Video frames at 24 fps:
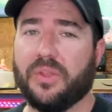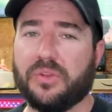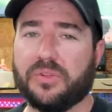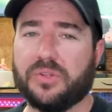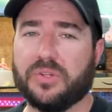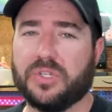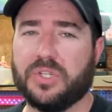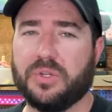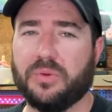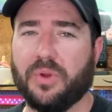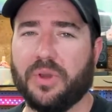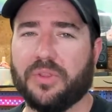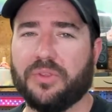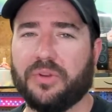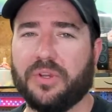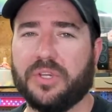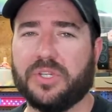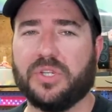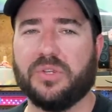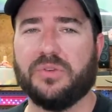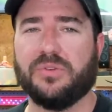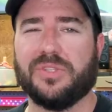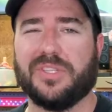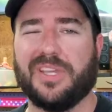those are two other
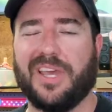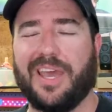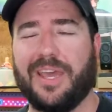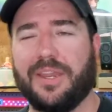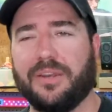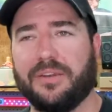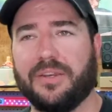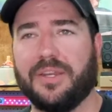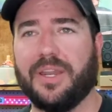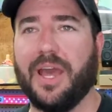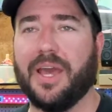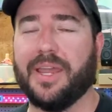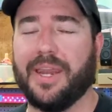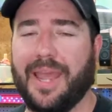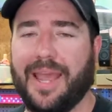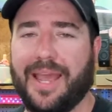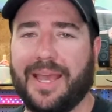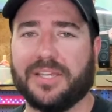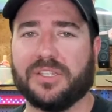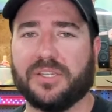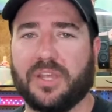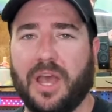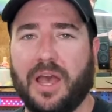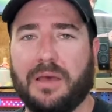issues that not
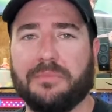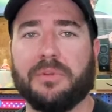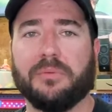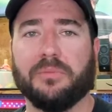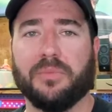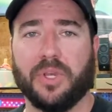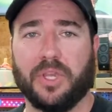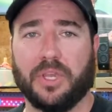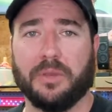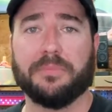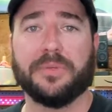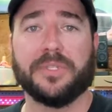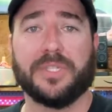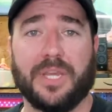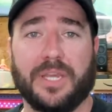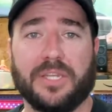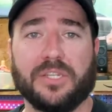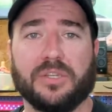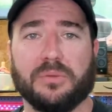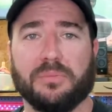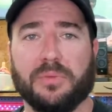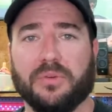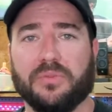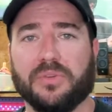as common, but could
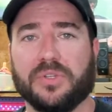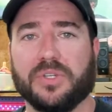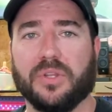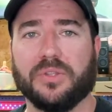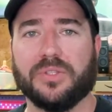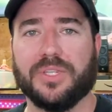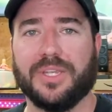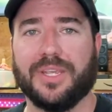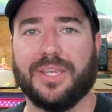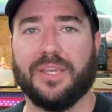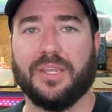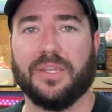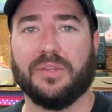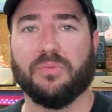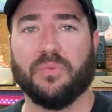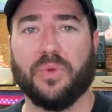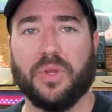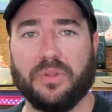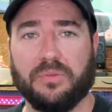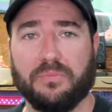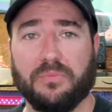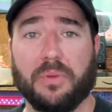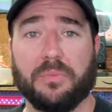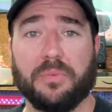potentially be resulting in
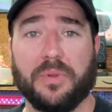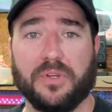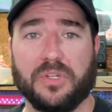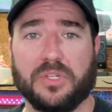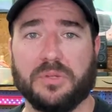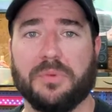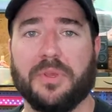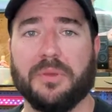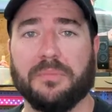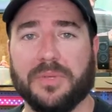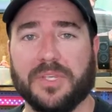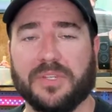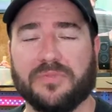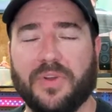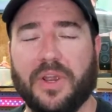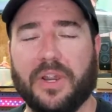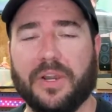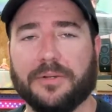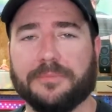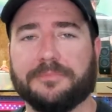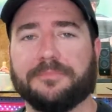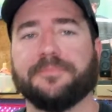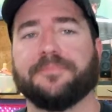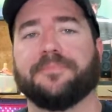what appears to be a
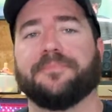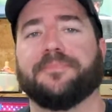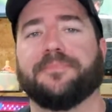misfire.